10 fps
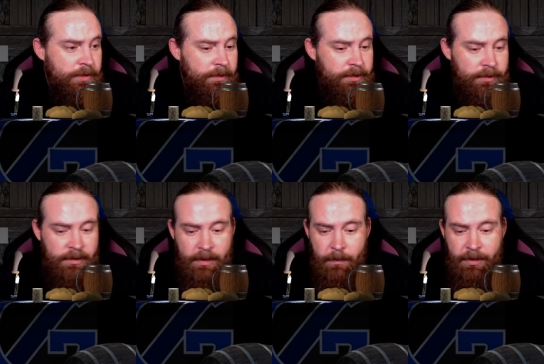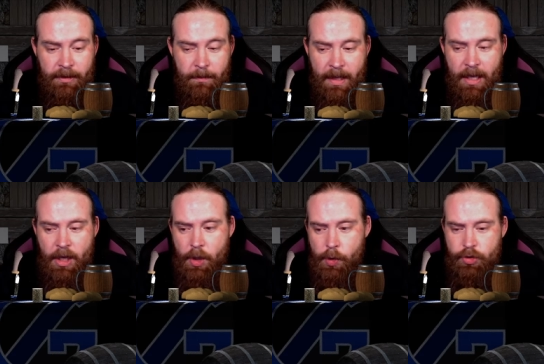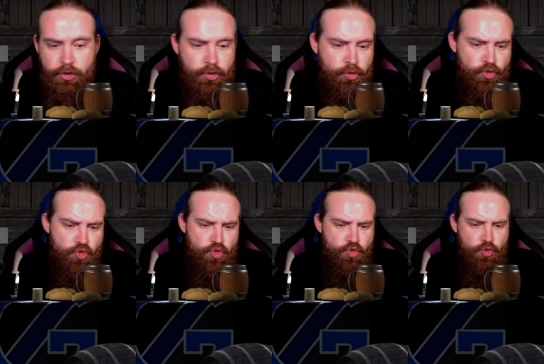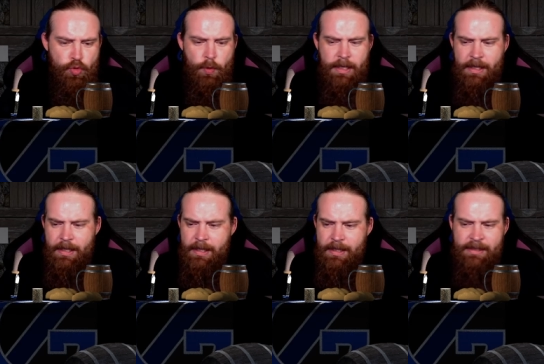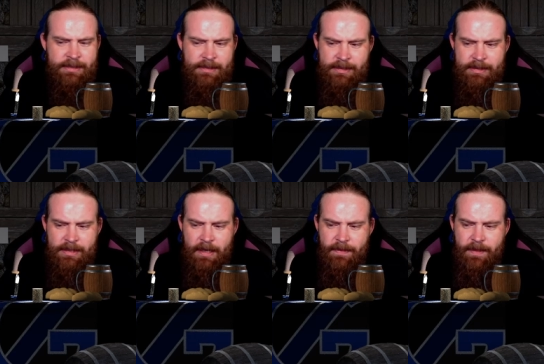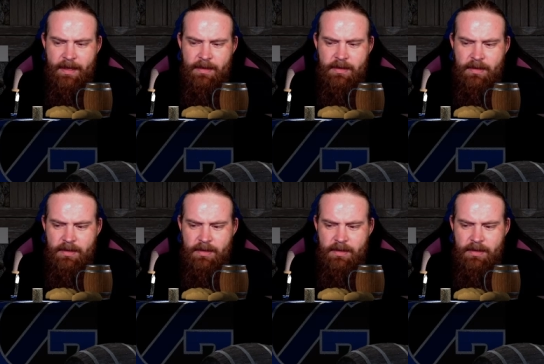returning within about two weeks, I think.